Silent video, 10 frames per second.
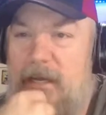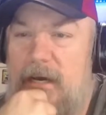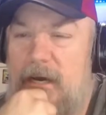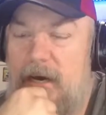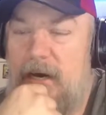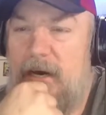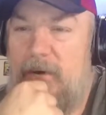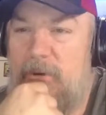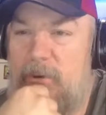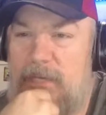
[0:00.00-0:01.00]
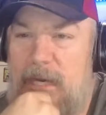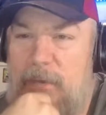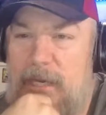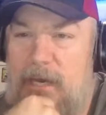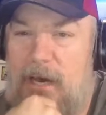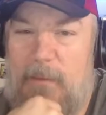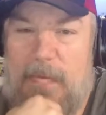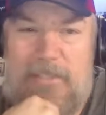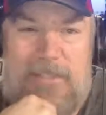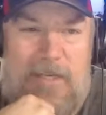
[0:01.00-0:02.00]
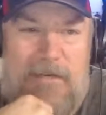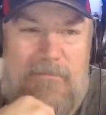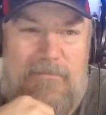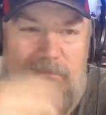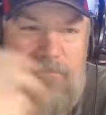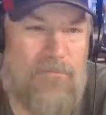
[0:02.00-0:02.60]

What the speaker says: where we talk about comics and